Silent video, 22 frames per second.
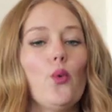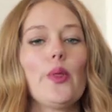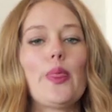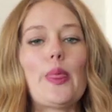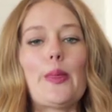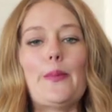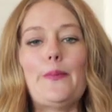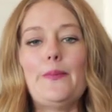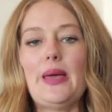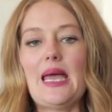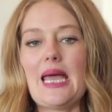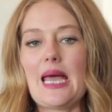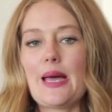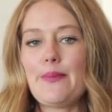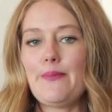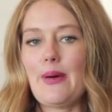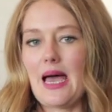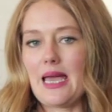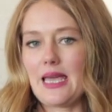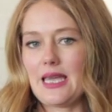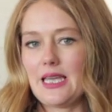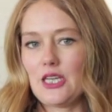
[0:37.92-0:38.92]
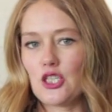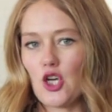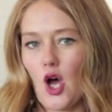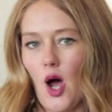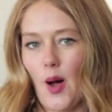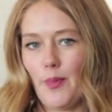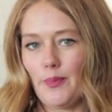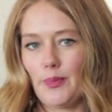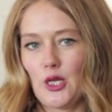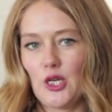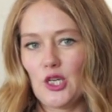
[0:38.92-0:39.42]
with the big baggy
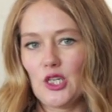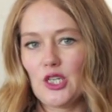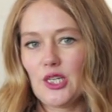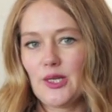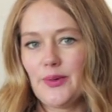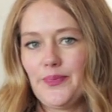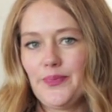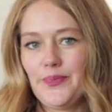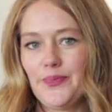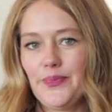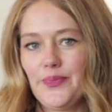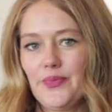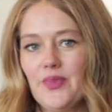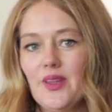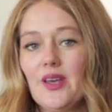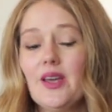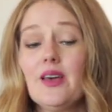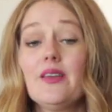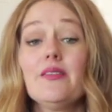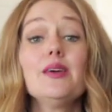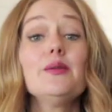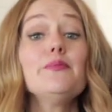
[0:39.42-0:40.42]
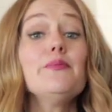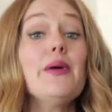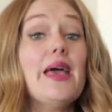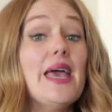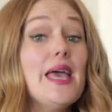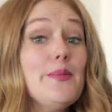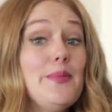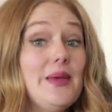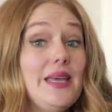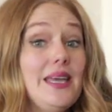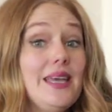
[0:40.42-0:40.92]
top look, then
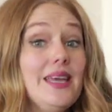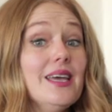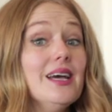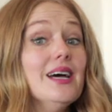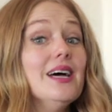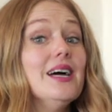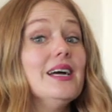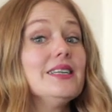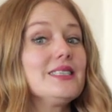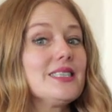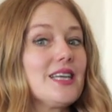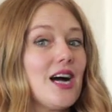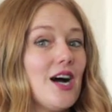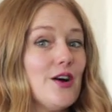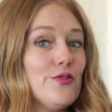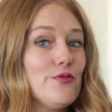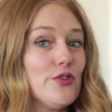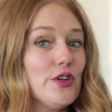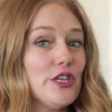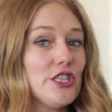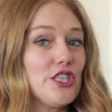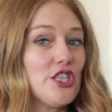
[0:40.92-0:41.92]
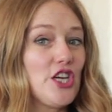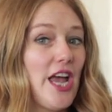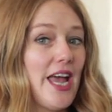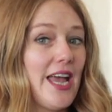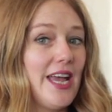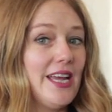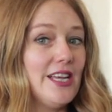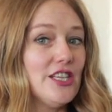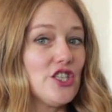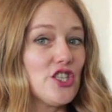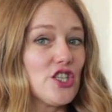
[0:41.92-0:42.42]
maybe it's time for a
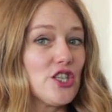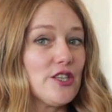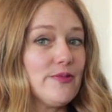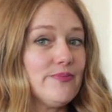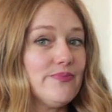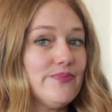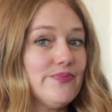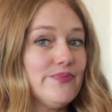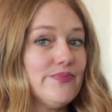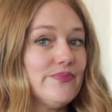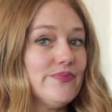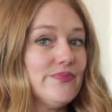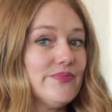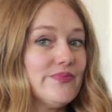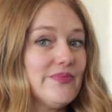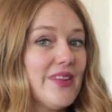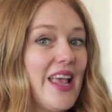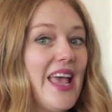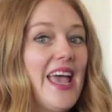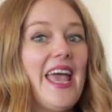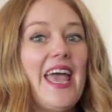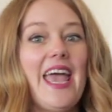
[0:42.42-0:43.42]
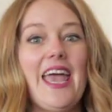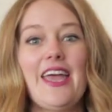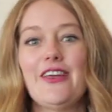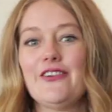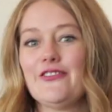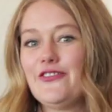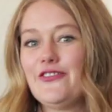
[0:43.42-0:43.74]
change. In